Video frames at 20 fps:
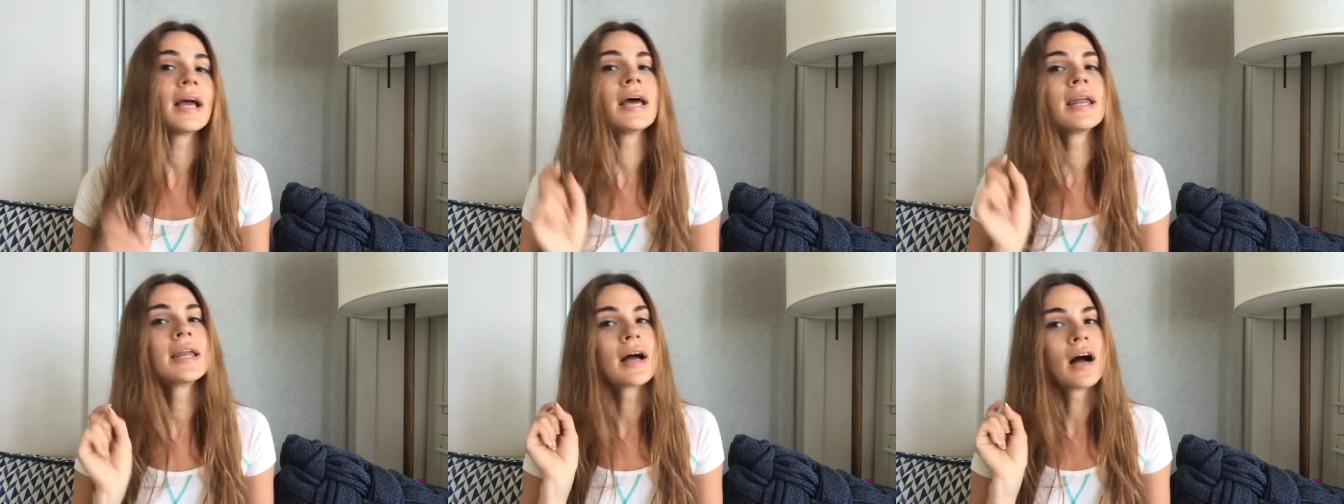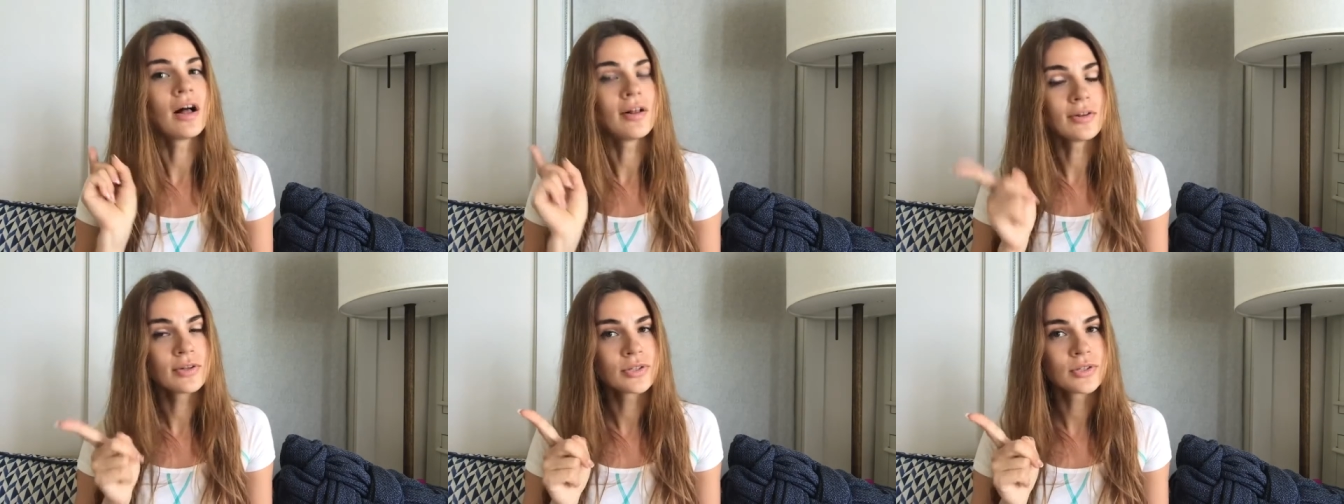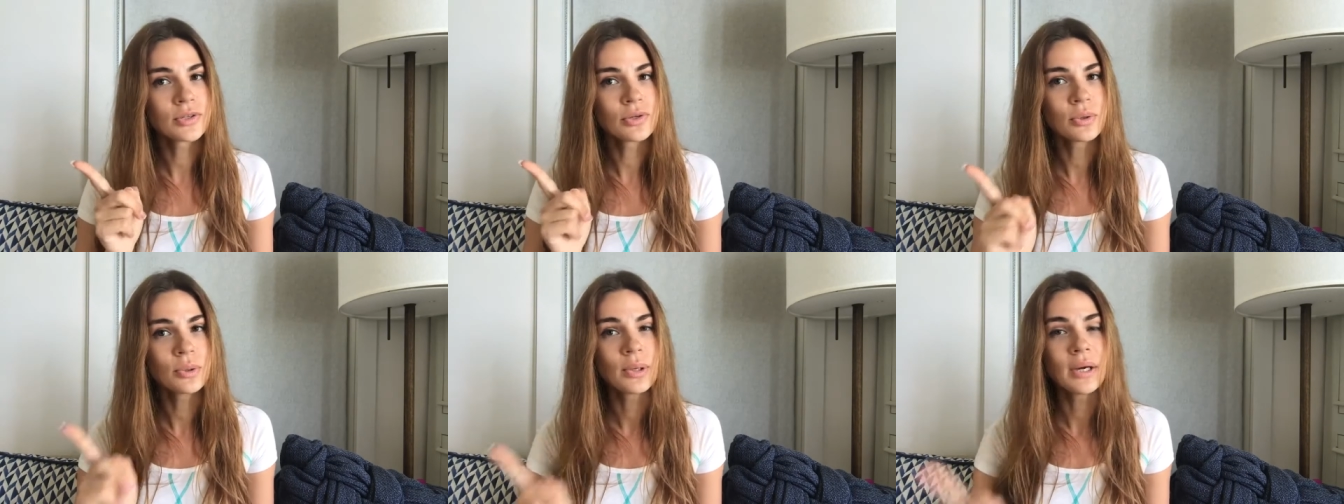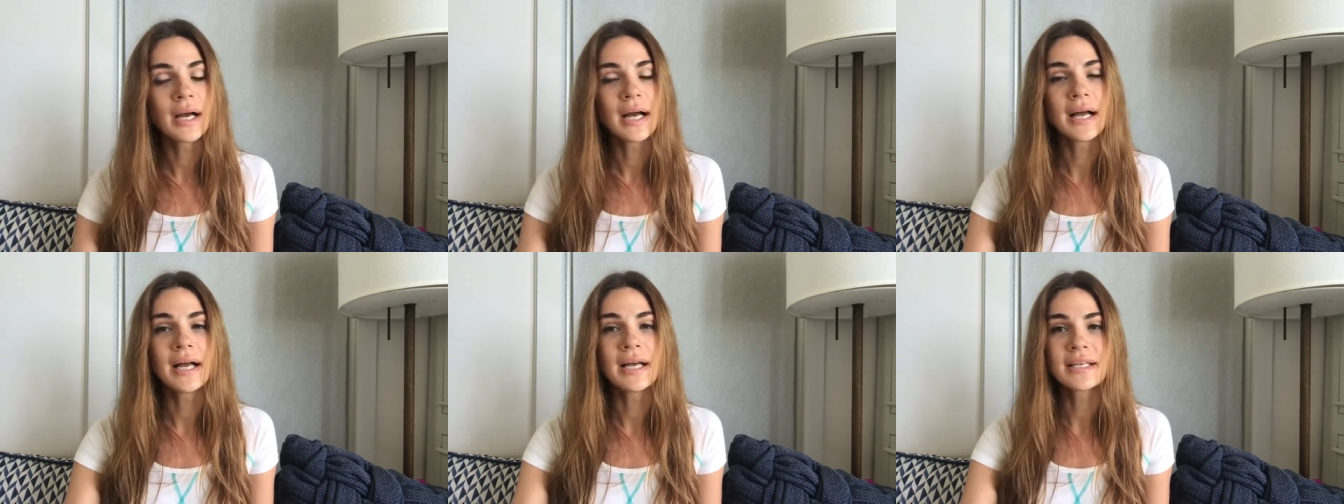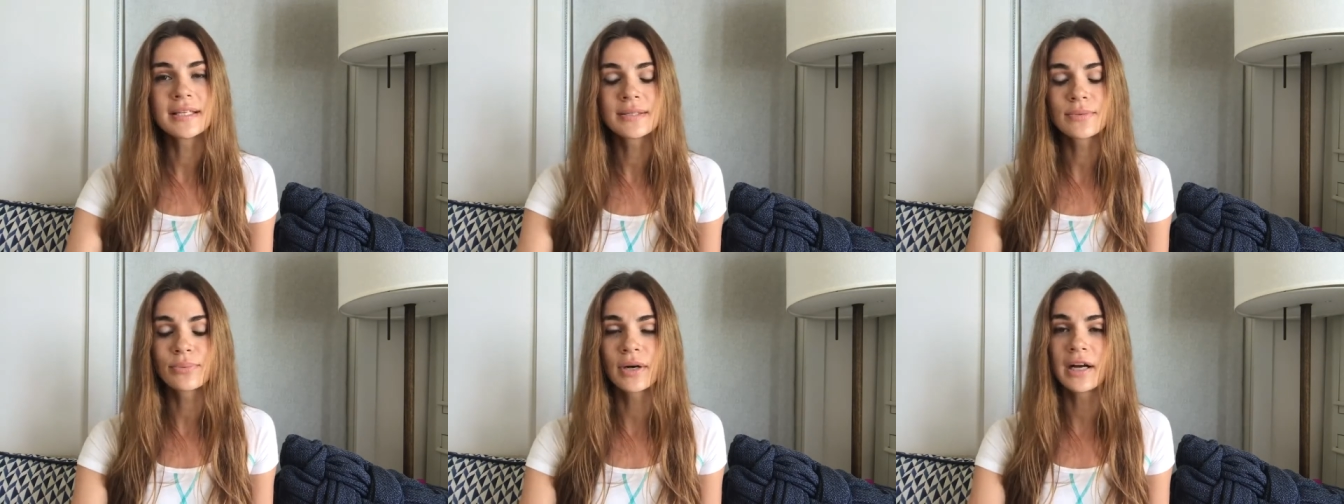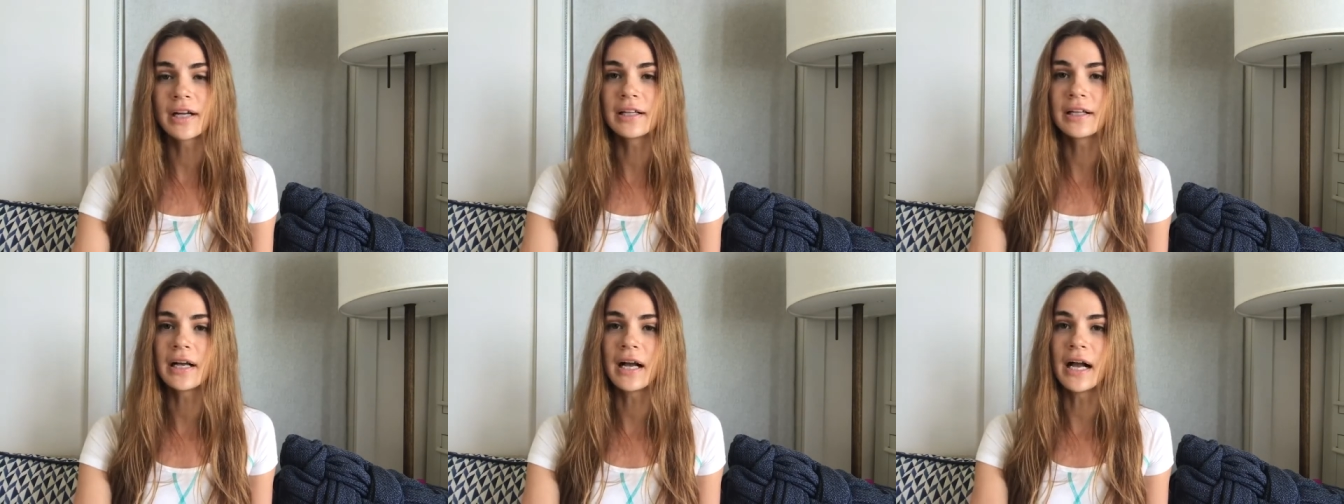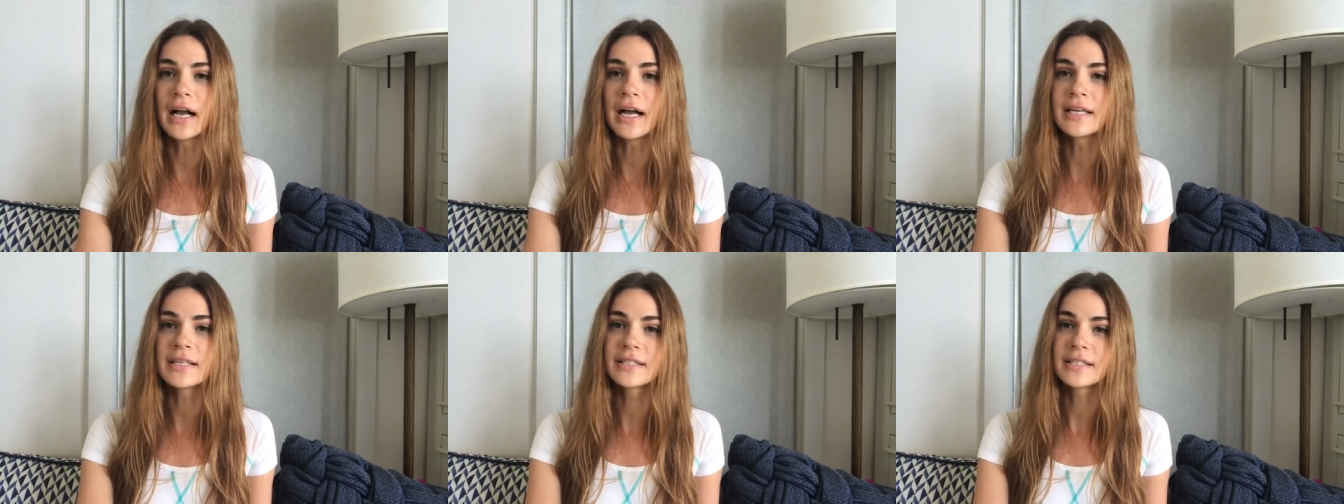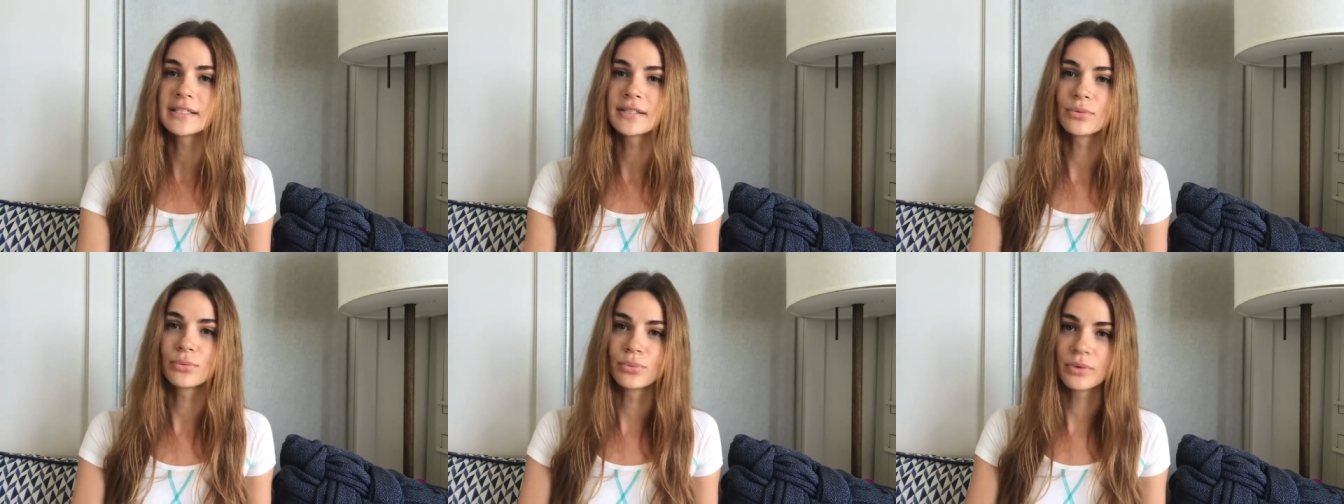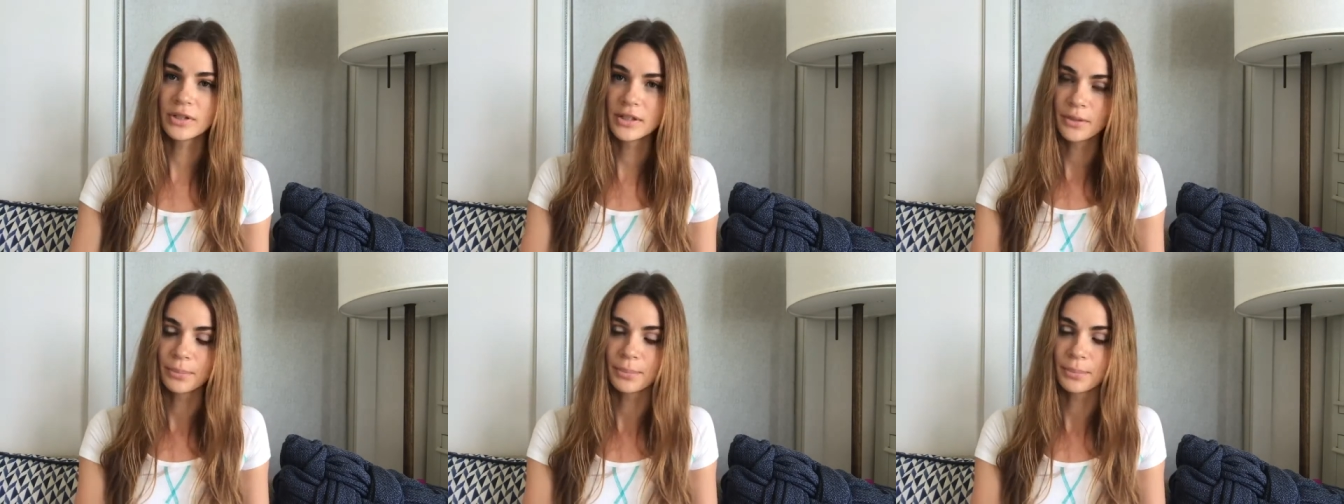And also, as well as with